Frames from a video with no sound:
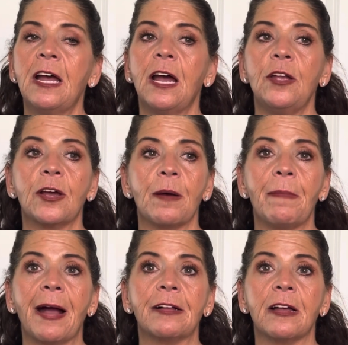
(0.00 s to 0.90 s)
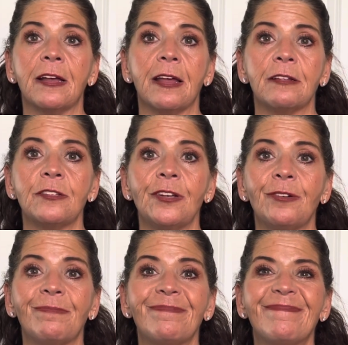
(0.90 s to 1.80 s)
and you come back again
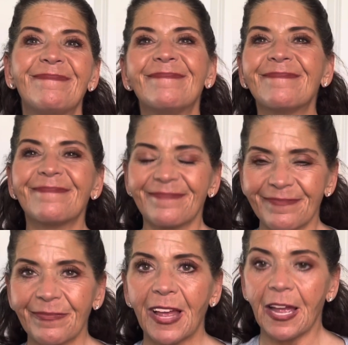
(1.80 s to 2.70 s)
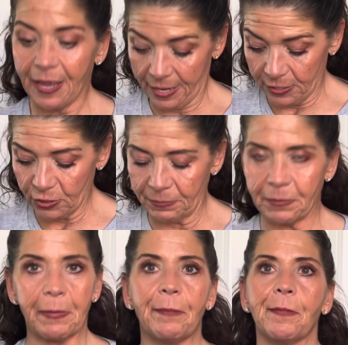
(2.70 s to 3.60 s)
soon. And I dropped
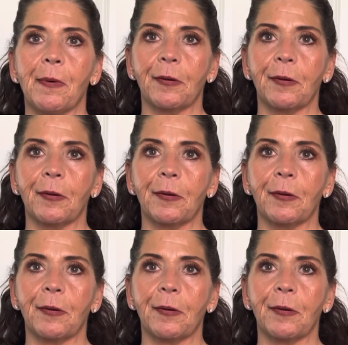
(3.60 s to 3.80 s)
my remote